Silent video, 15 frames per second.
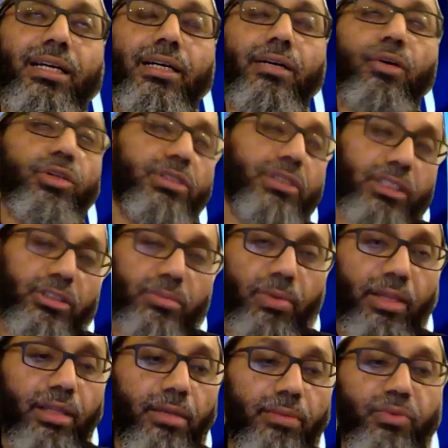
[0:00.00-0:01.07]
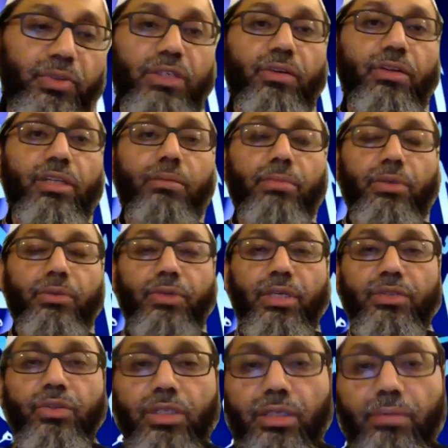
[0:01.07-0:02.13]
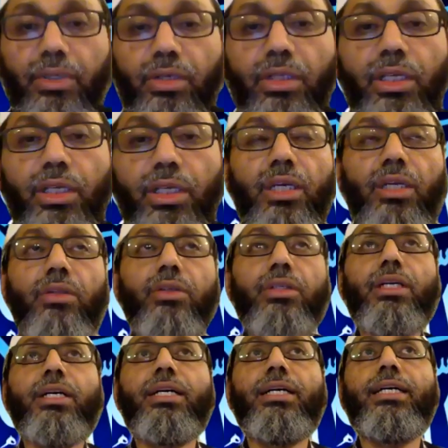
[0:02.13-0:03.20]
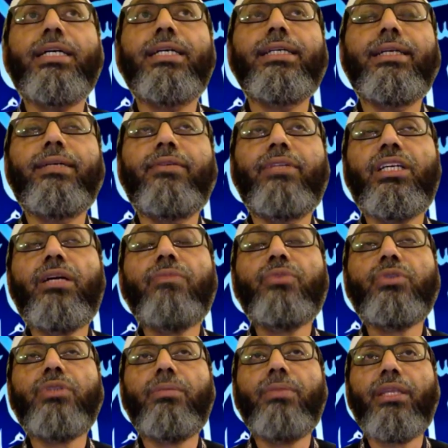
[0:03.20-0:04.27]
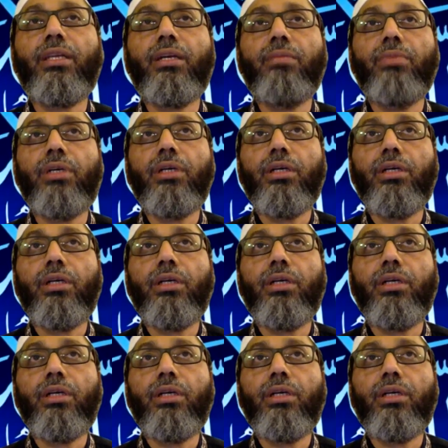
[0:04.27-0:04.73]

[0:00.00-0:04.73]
or 6 madhab, whichever number we are talking about. Look, when it comes to the madhab,